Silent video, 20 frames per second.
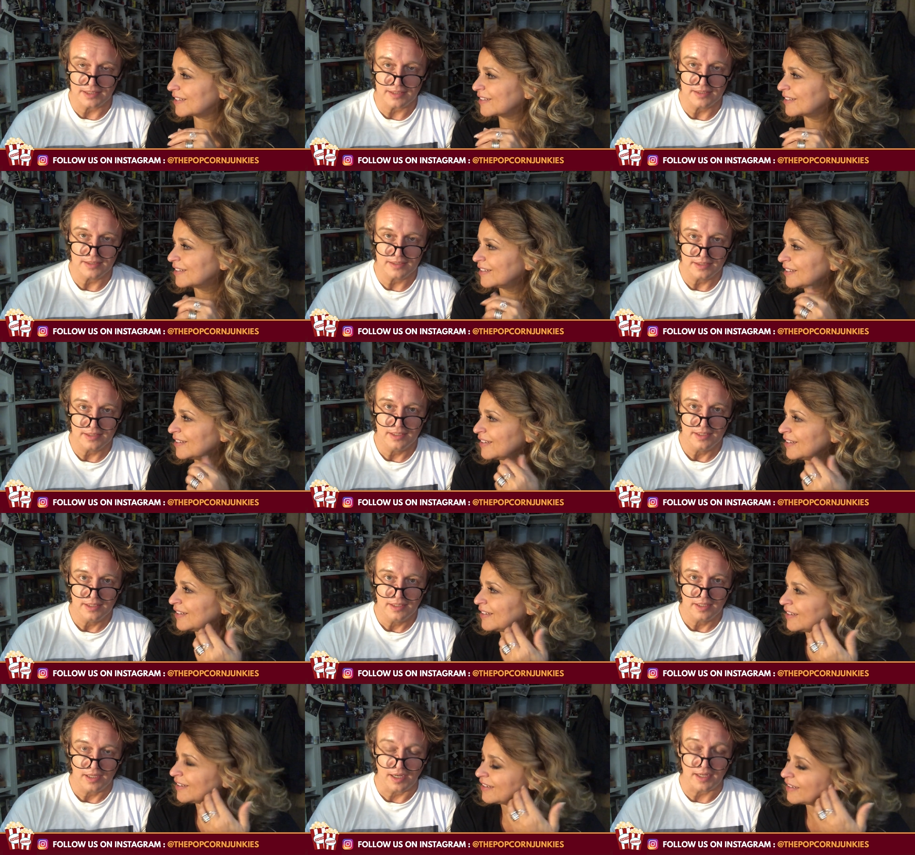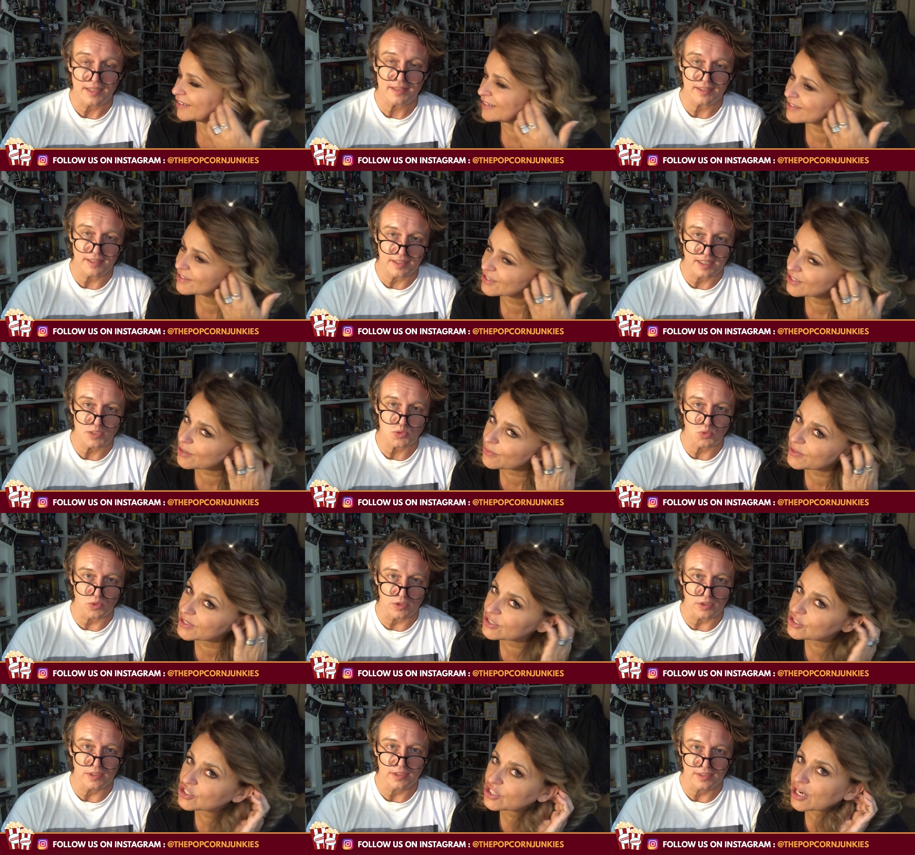Speaker 1: Yeah,
Speaker 2: and I and think so
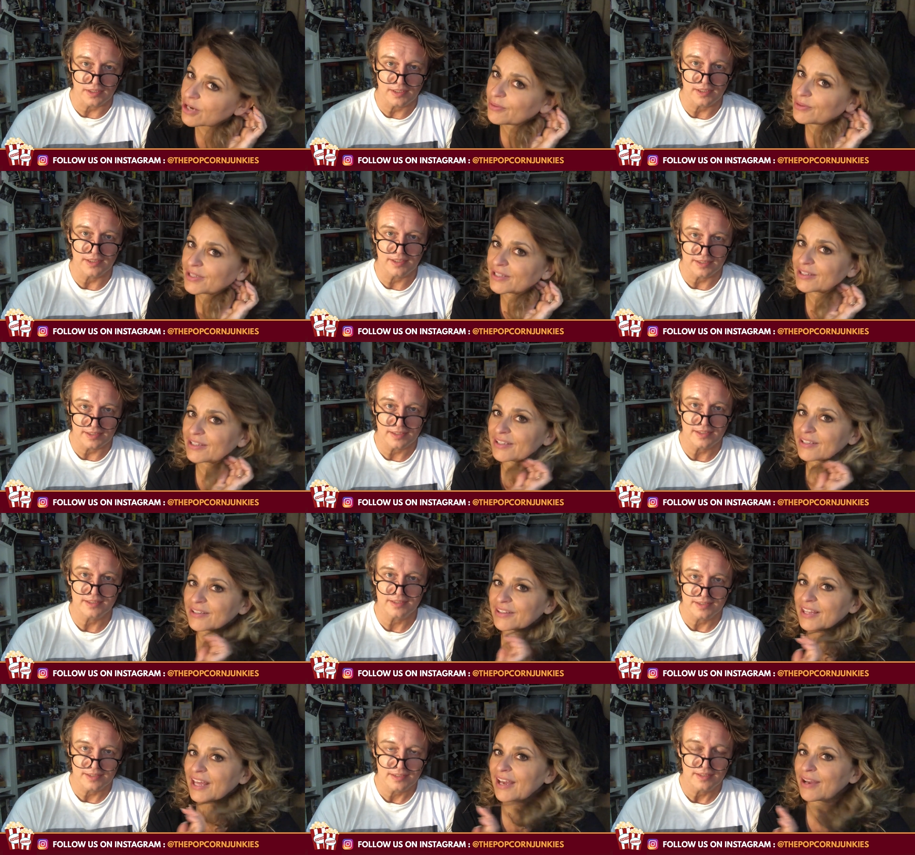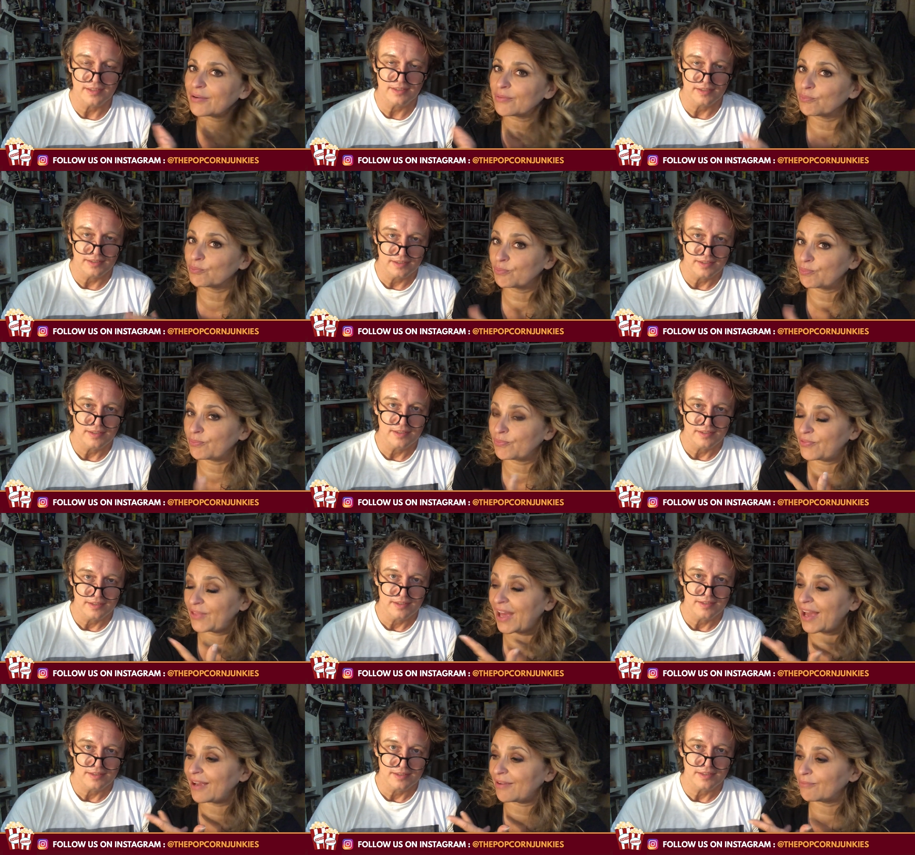what... he's
Speaker 1: showing that that
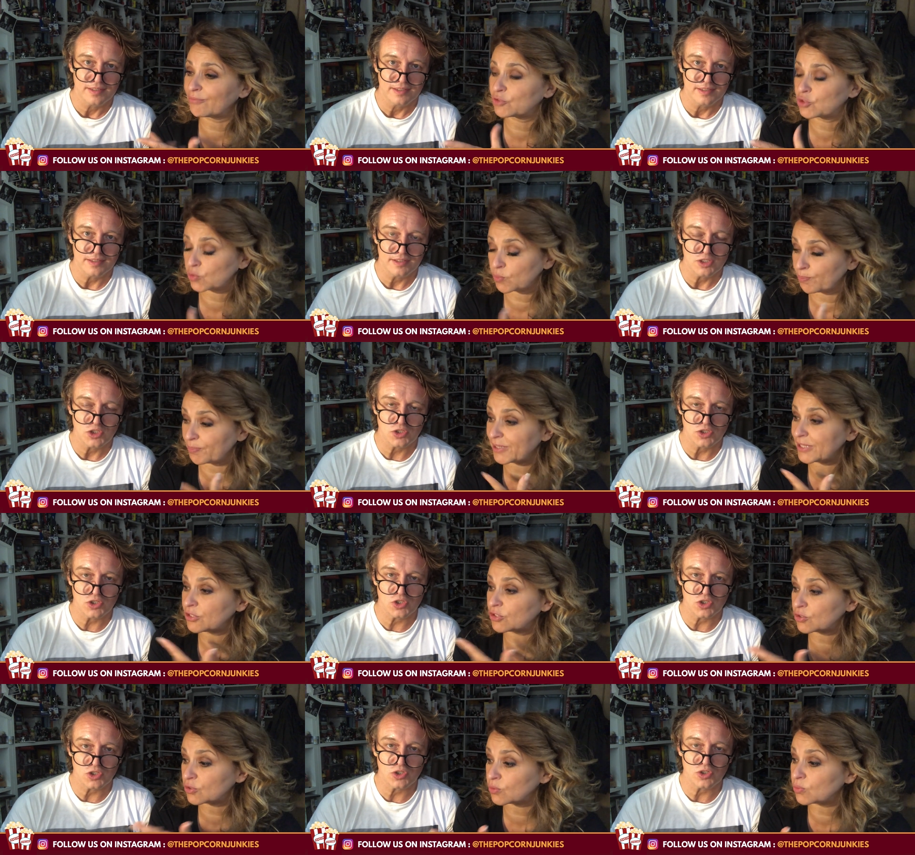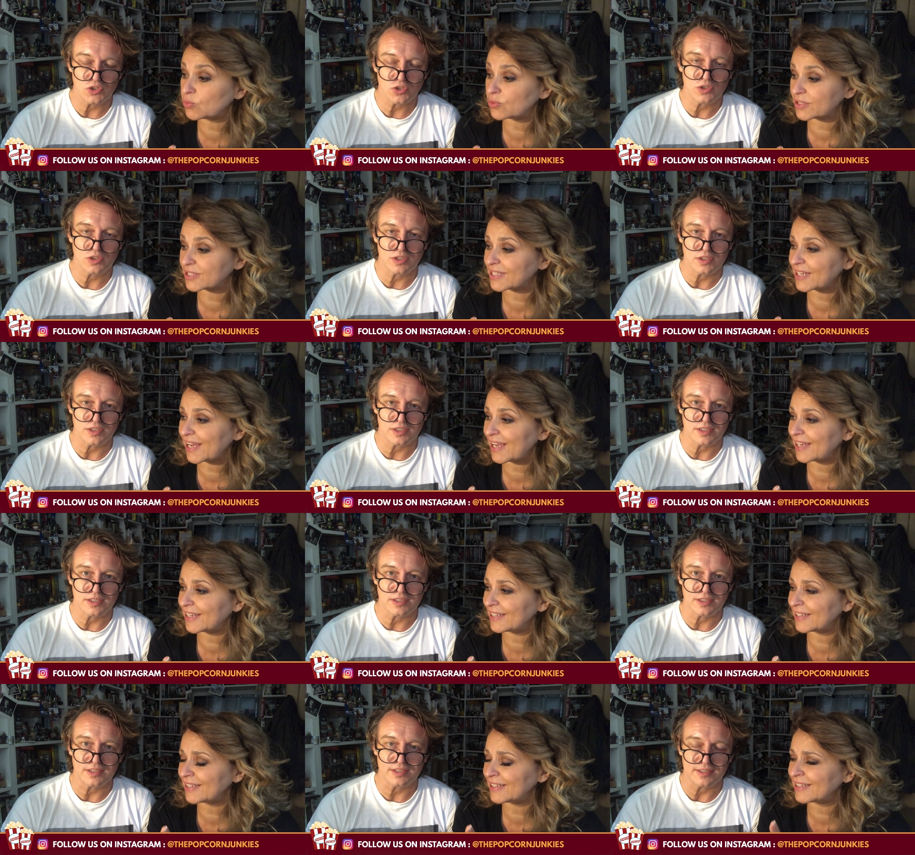that being taught to
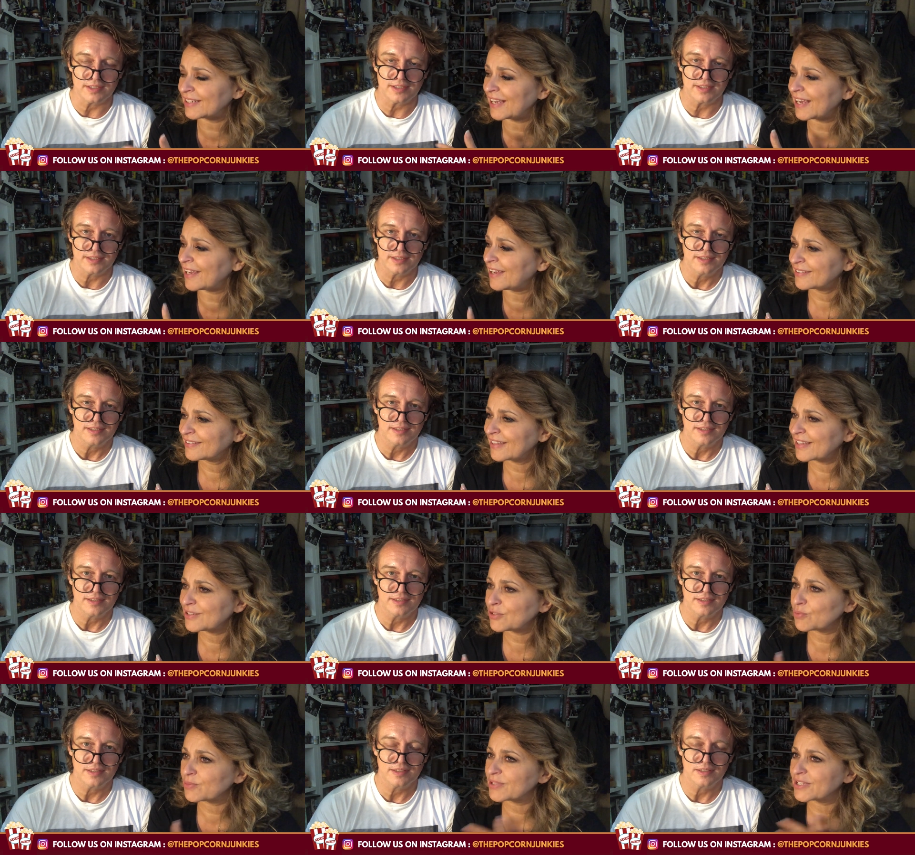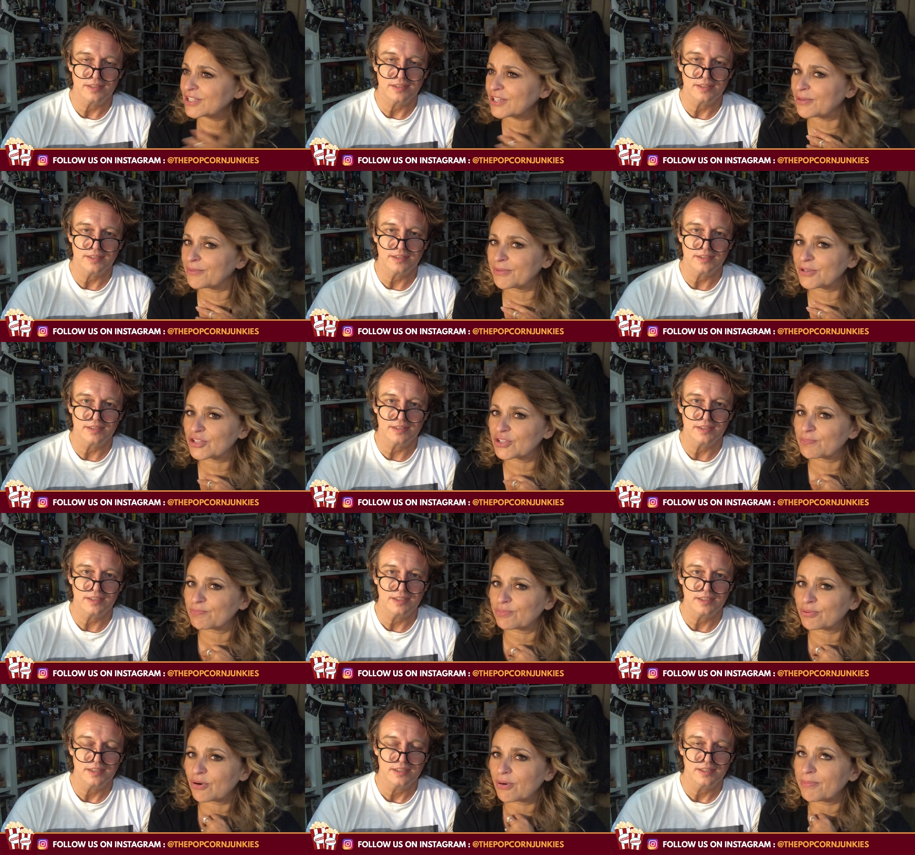hate, and yet there's always so
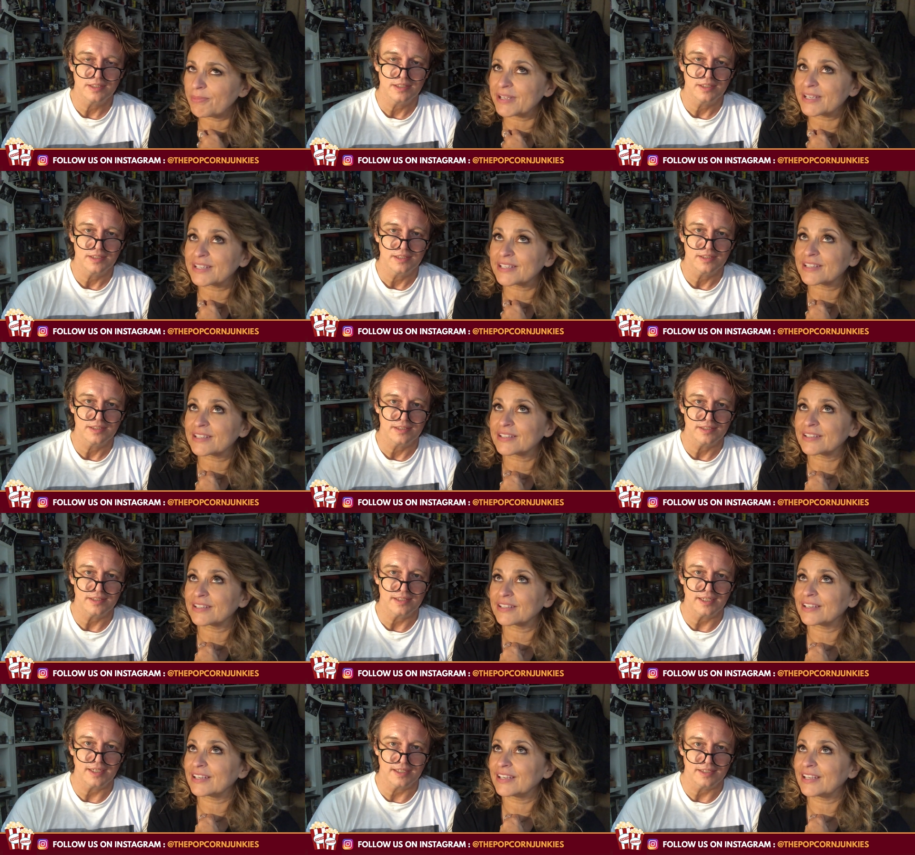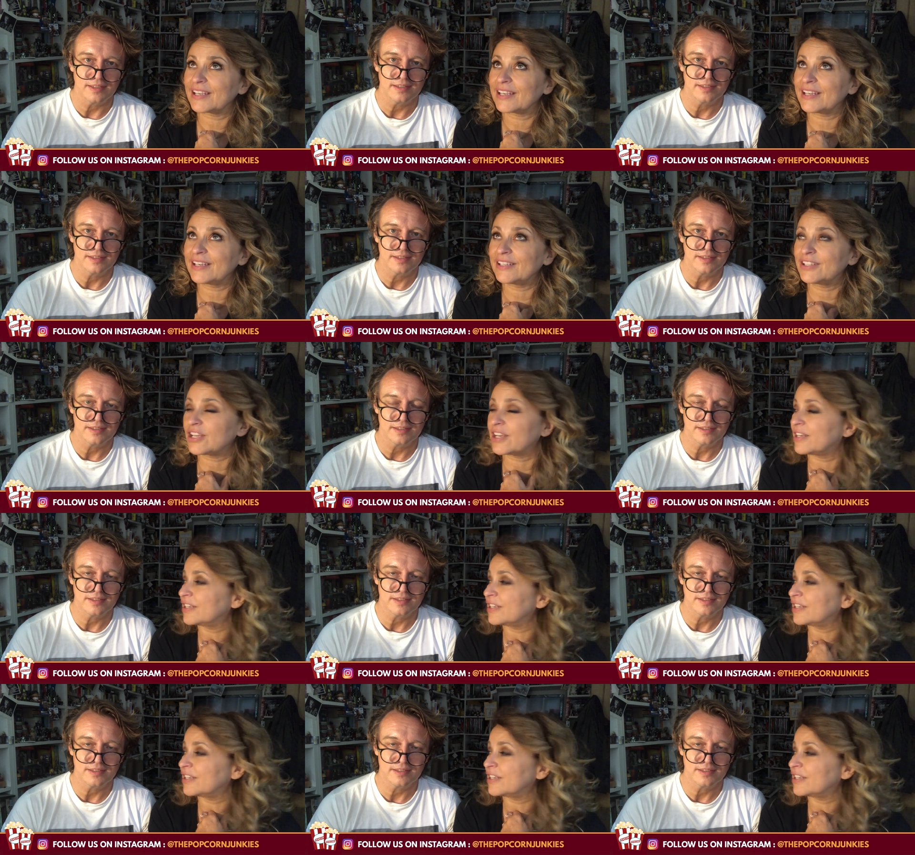much promise. Yeah. In